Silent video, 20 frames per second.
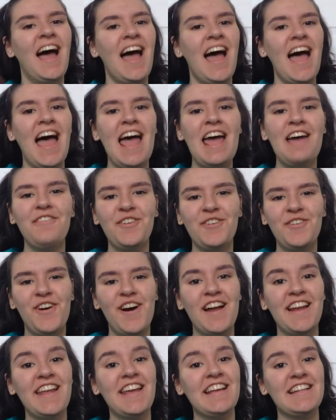Hey
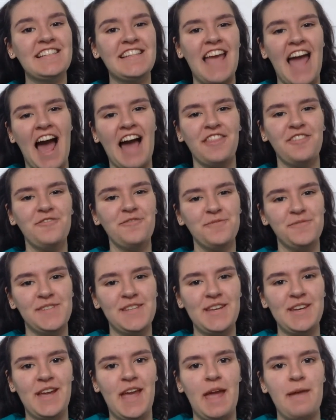everyone, it's Catherine from
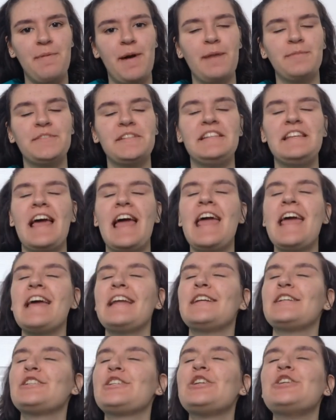CUKpopToday, and
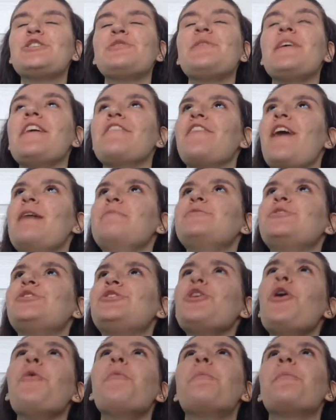excuse me if I'm
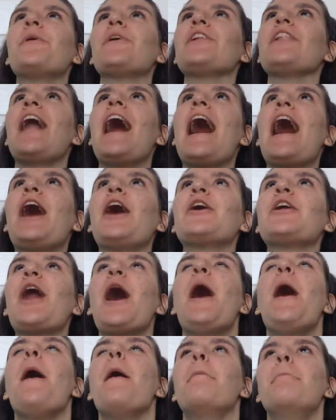super loud,
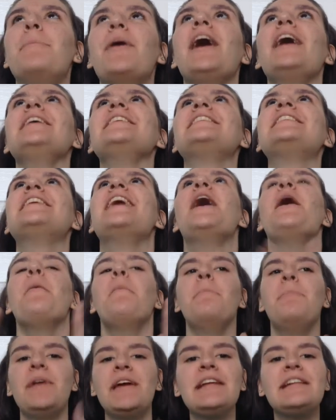but
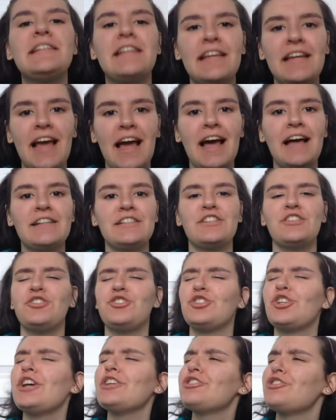BTS
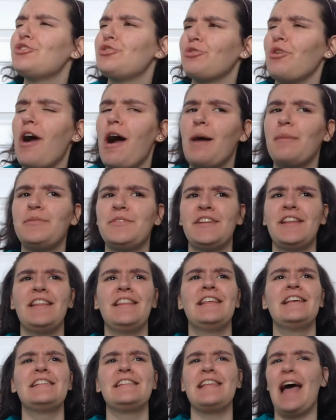just dropped
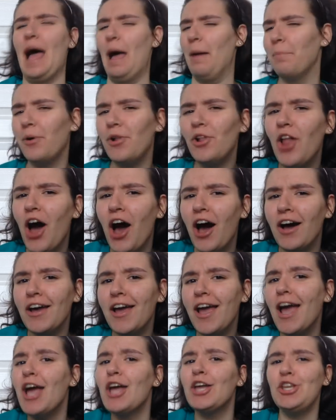this
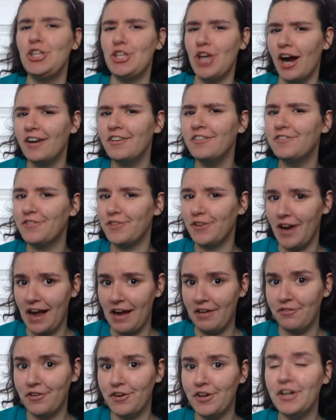epilogue, Young
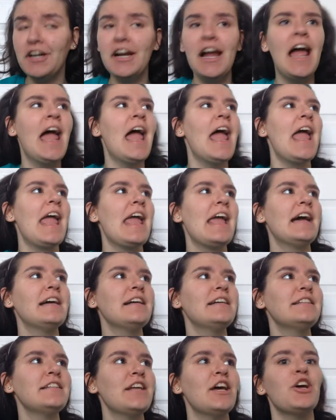Forever,
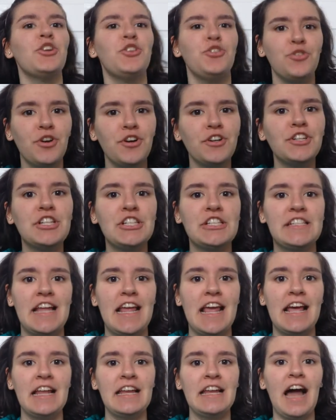and you don't
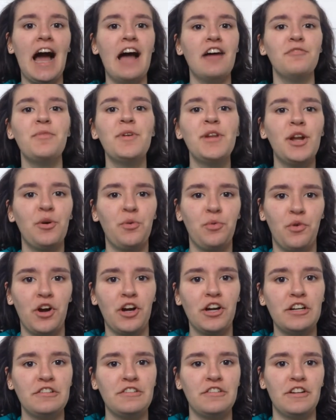understand, I've been at
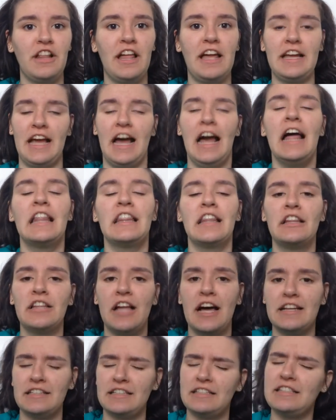work for like the
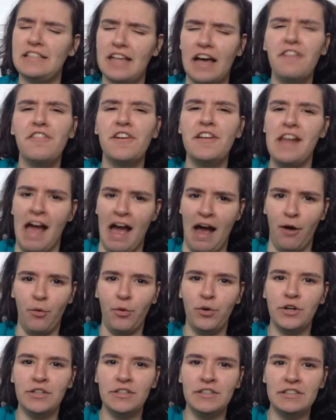last 7
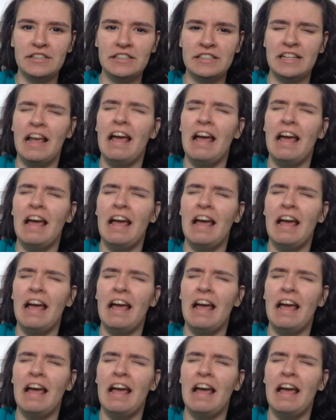hours,